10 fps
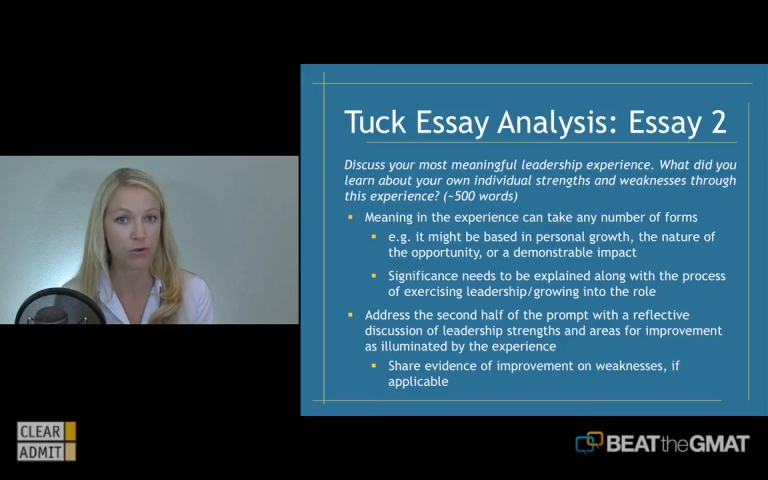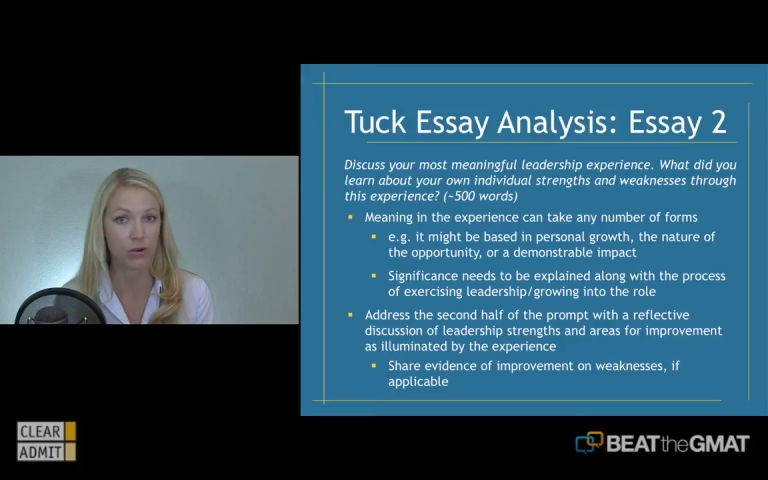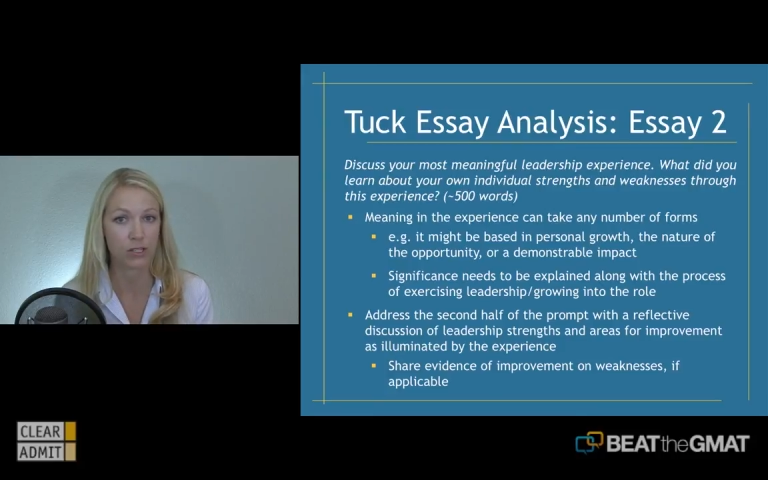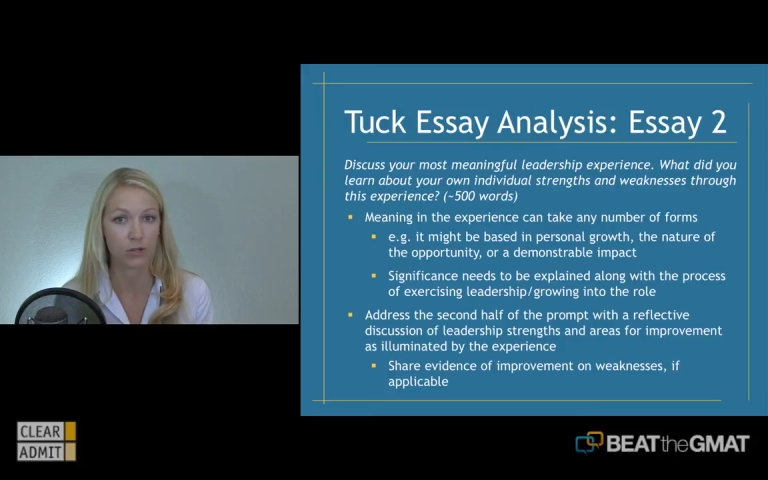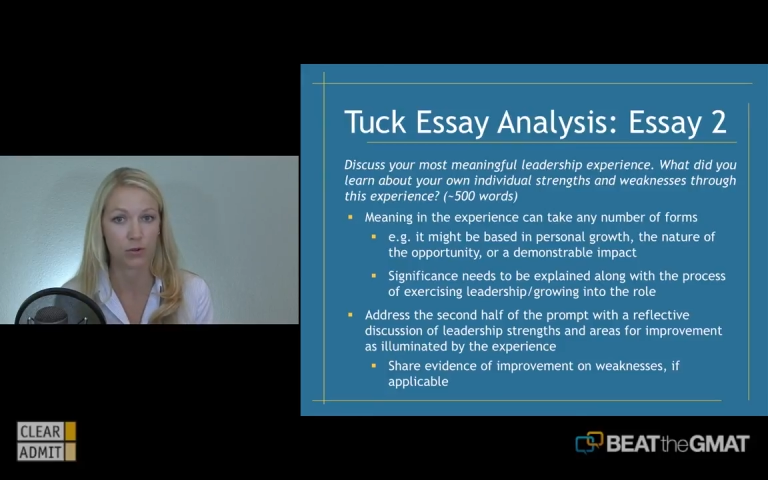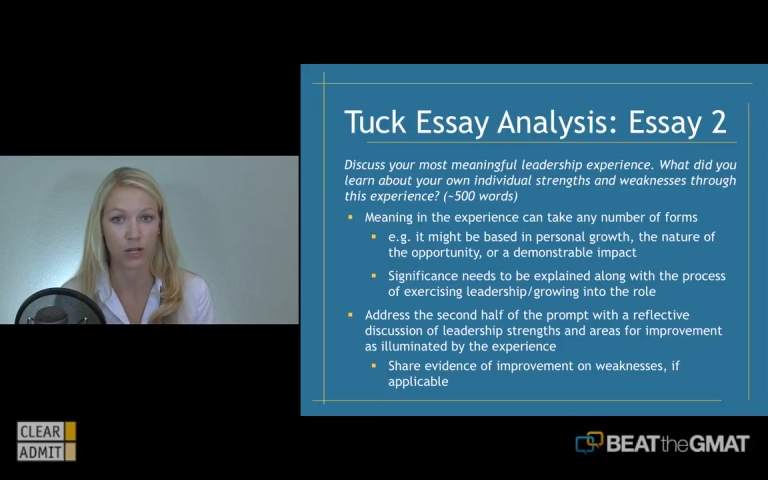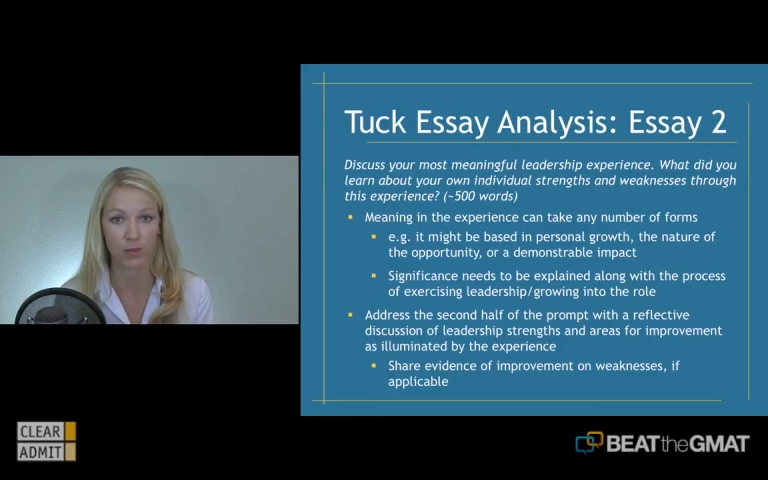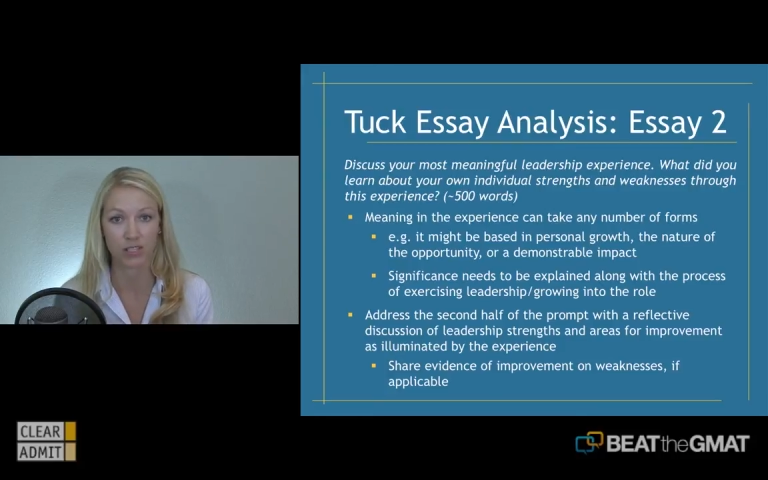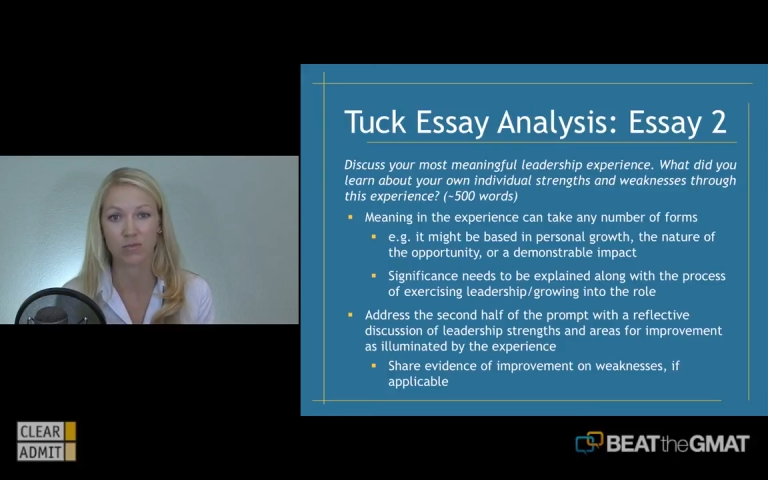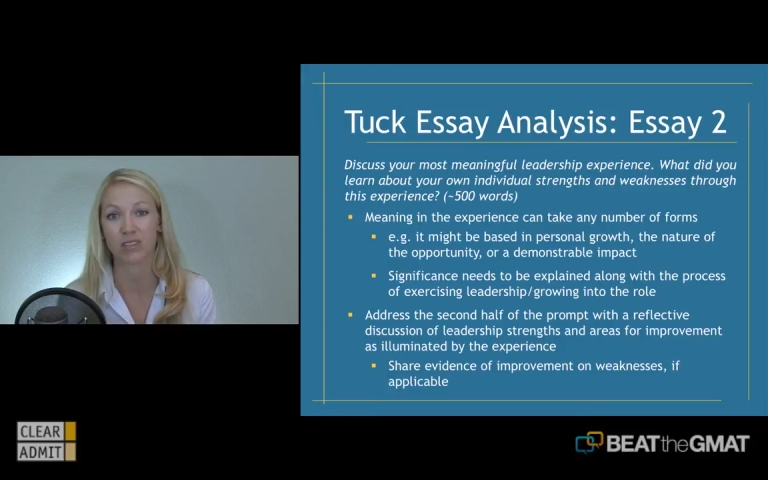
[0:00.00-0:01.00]
or is it going to
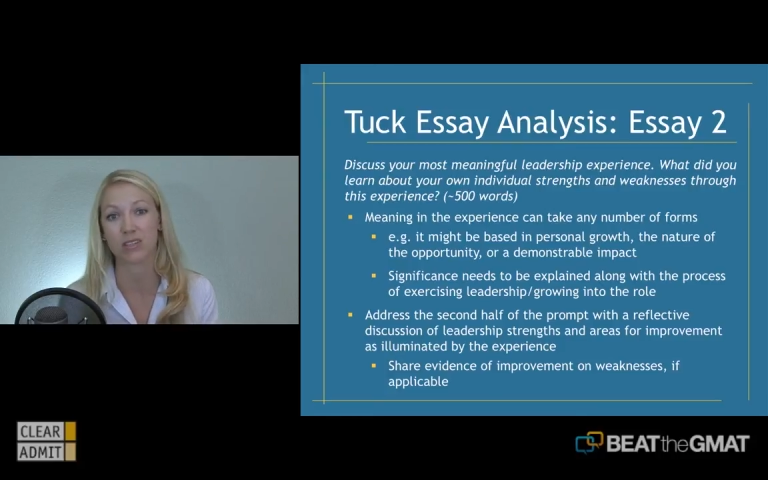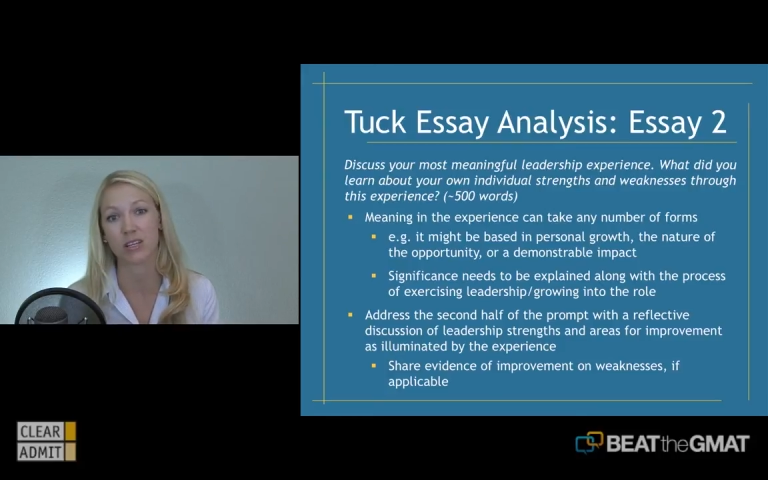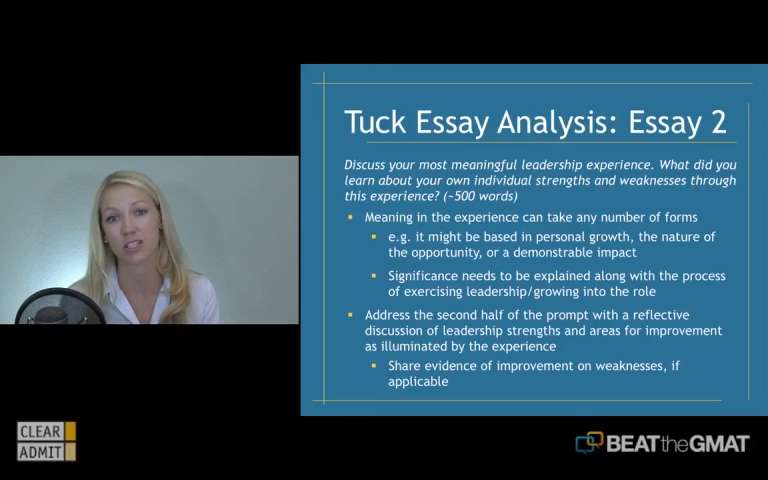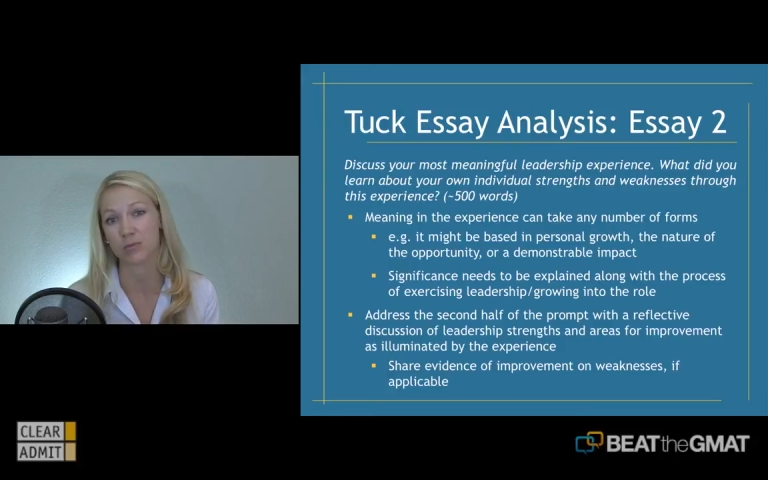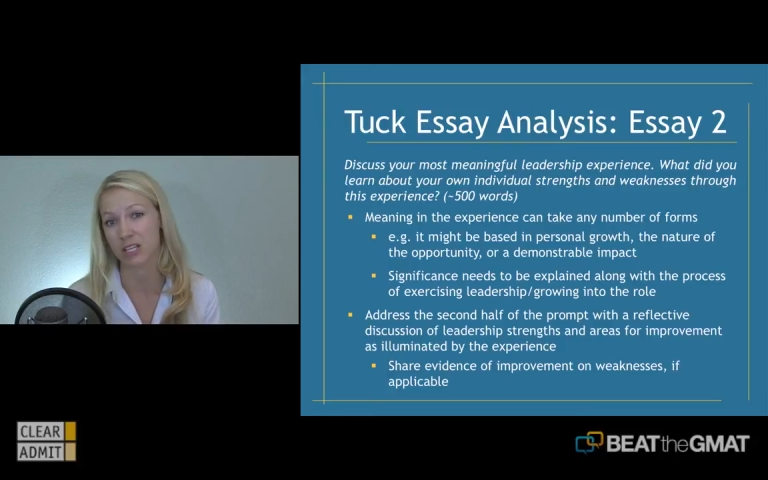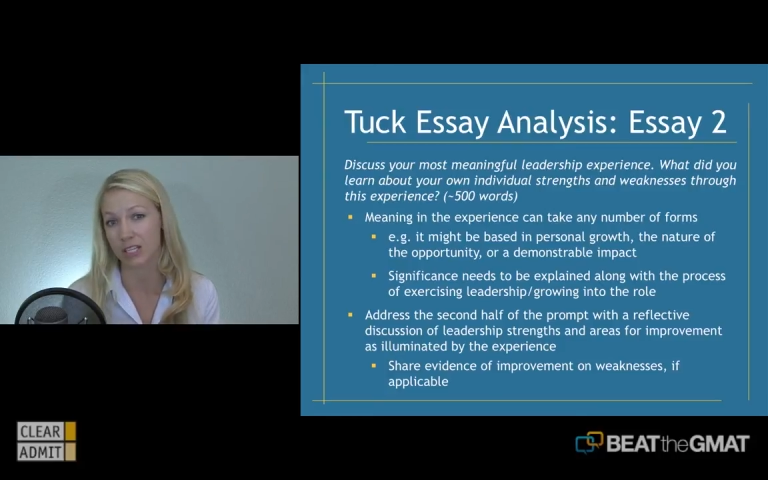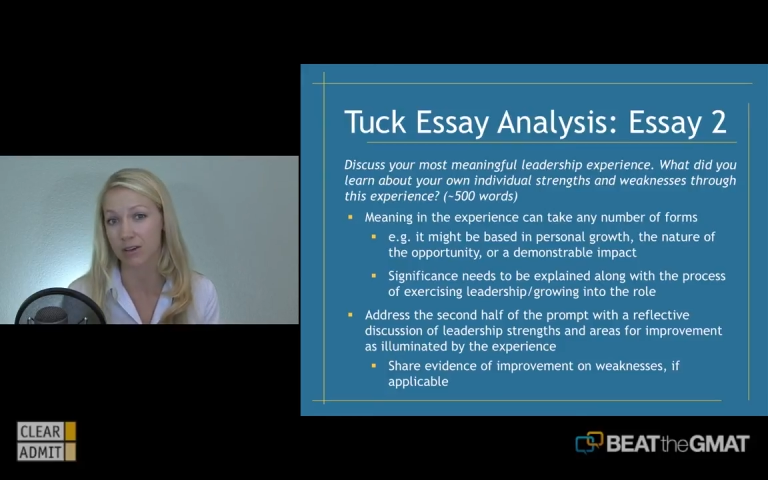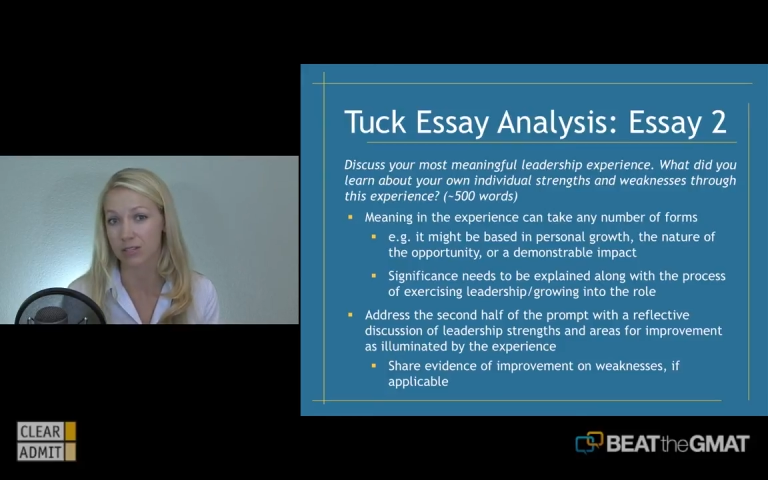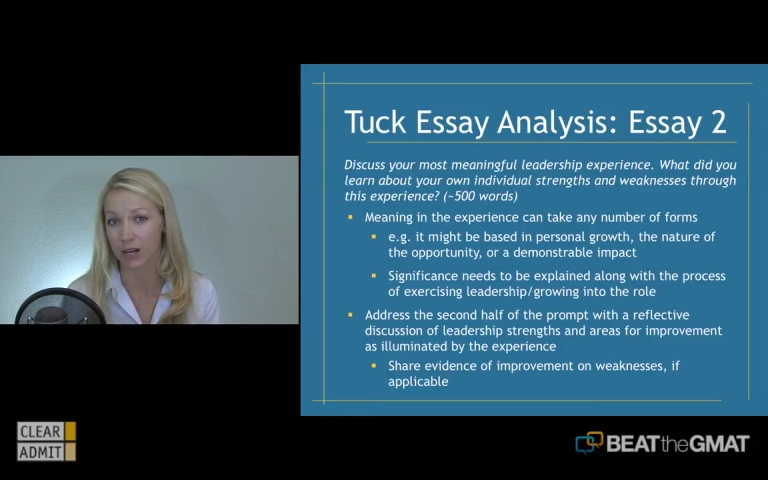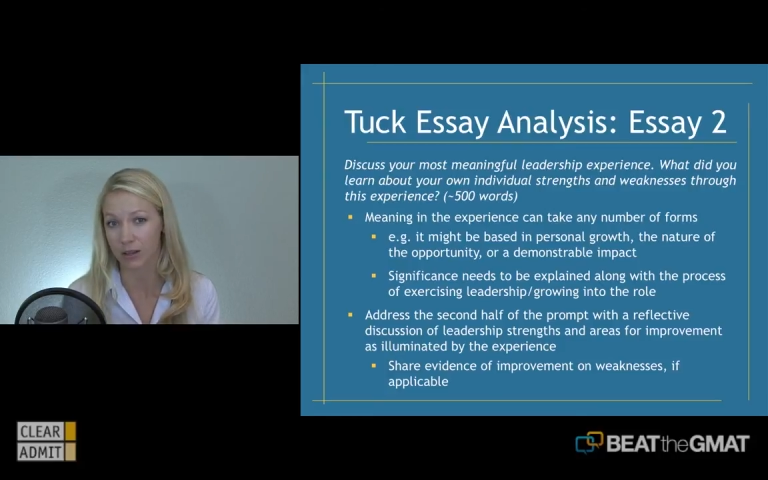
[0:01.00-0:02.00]
be something that takes place
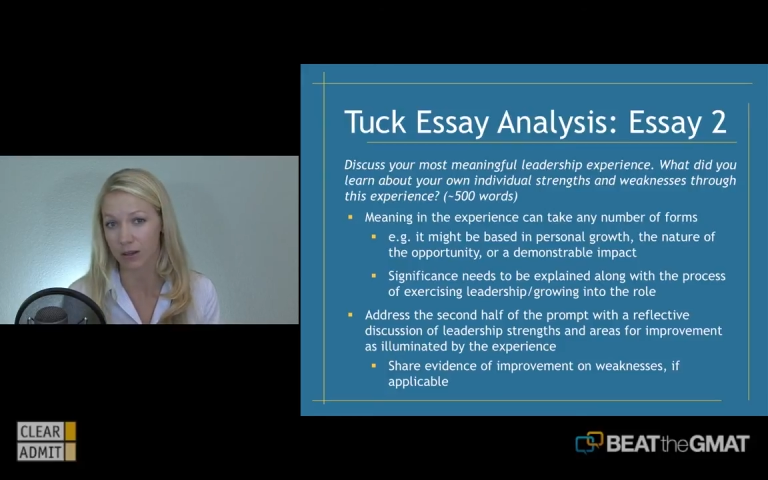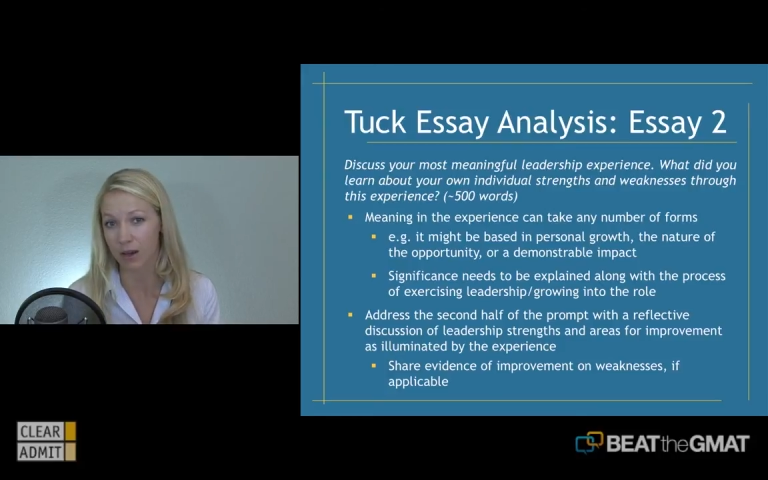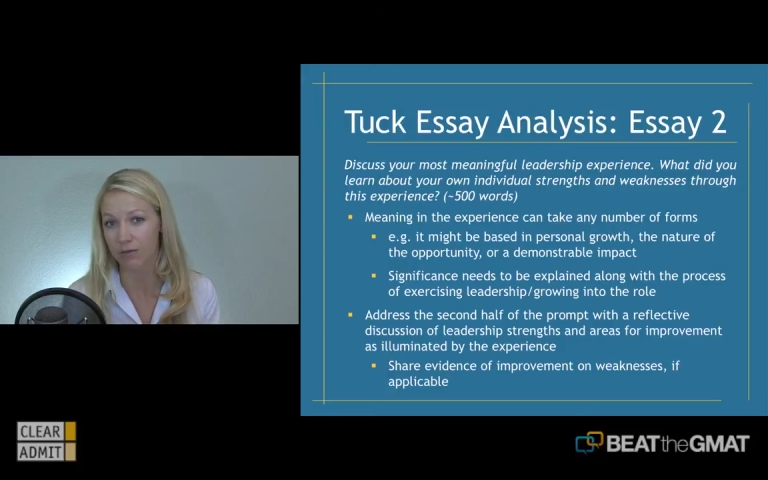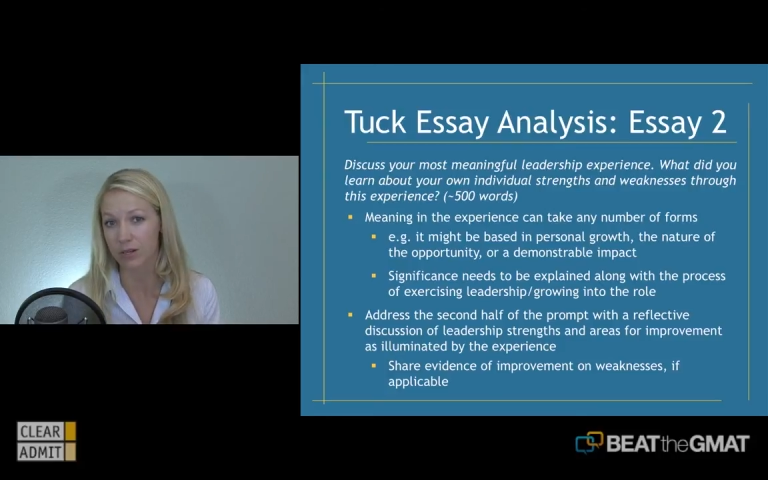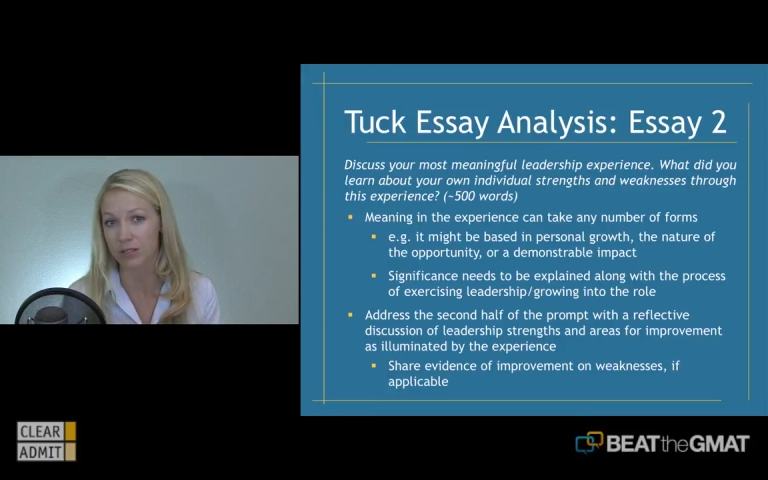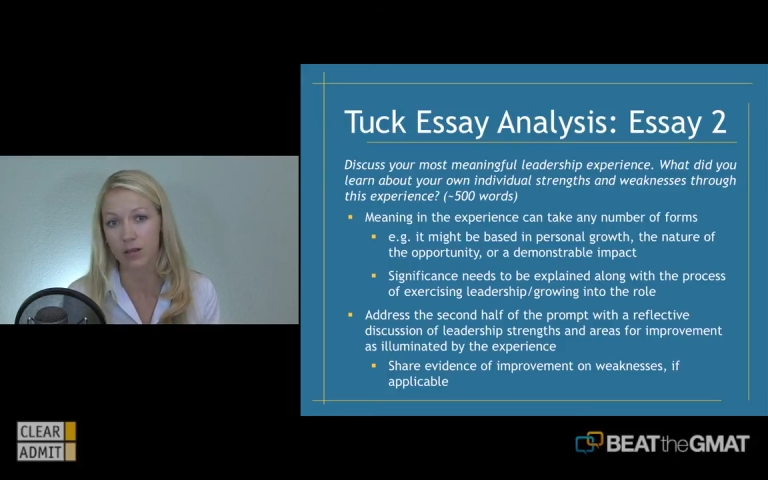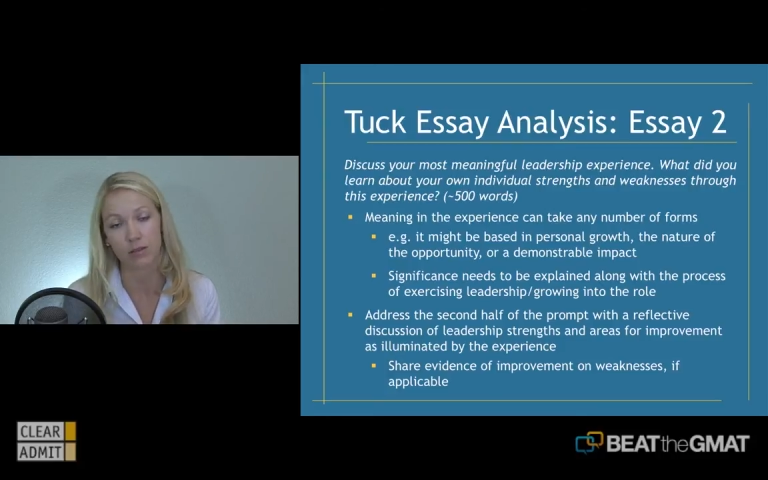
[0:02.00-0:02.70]
outside of the office?